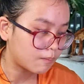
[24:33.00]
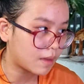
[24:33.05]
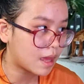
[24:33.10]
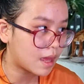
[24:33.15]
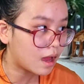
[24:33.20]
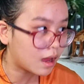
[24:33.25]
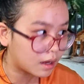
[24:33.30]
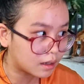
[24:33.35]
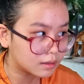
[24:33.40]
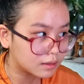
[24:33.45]

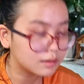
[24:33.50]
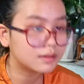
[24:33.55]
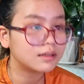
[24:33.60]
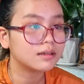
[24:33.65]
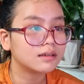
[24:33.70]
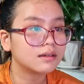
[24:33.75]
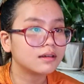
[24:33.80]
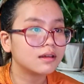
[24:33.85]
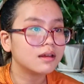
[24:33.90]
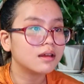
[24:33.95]
aunt.
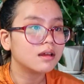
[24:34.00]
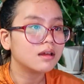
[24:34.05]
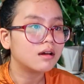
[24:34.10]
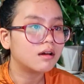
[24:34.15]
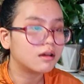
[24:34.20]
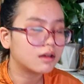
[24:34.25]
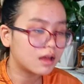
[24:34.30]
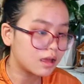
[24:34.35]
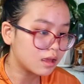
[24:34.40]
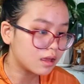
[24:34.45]

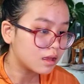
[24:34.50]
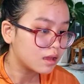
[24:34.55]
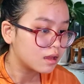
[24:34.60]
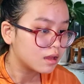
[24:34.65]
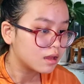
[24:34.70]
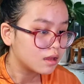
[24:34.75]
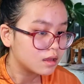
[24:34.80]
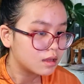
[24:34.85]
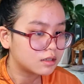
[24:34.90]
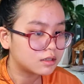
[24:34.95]
Okay,
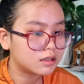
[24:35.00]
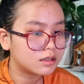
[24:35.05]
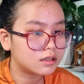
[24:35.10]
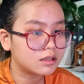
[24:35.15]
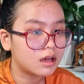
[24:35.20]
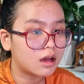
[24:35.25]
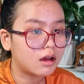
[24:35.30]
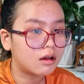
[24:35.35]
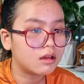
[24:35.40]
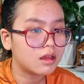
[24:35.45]

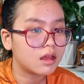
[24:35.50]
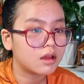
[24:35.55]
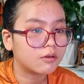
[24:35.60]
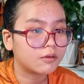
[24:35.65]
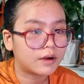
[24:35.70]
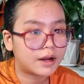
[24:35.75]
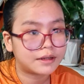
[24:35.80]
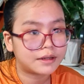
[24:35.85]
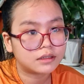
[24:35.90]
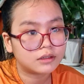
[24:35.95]
so he
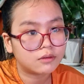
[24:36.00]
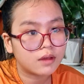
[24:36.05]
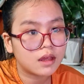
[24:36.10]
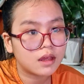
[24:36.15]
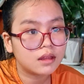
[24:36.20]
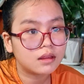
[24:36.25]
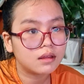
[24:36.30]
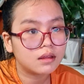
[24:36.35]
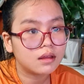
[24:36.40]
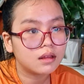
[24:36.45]

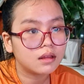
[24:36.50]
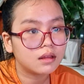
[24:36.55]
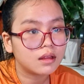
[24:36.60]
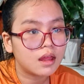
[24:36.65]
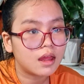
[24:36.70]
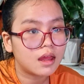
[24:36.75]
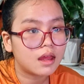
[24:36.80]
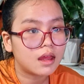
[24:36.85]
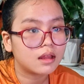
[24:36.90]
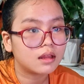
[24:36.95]
graduated,
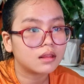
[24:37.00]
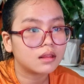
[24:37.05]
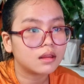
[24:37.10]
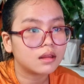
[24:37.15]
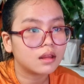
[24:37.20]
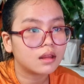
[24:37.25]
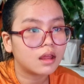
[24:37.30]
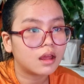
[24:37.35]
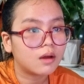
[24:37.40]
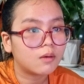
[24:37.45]
and
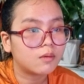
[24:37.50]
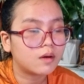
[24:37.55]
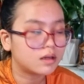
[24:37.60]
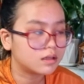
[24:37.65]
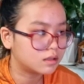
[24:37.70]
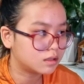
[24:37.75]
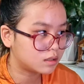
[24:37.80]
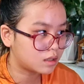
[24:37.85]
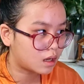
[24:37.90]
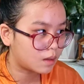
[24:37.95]

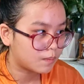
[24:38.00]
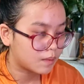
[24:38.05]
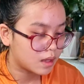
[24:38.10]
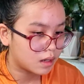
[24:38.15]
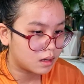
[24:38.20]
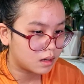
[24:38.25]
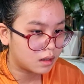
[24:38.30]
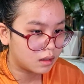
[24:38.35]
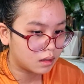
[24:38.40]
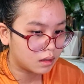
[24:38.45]
what job
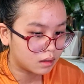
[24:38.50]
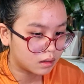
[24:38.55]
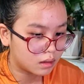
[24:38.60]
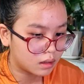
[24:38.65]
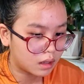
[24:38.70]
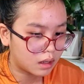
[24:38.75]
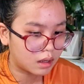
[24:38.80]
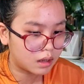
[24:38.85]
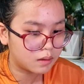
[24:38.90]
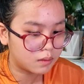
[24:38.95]
he did,
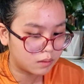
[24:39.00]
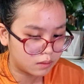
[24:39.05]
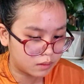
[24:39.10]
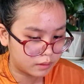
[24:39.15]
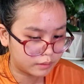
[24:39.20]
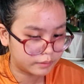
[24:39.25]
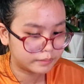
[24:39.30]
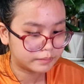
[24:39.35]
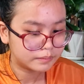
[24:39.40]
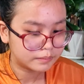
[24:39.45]
I don't
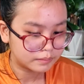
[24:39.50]
know.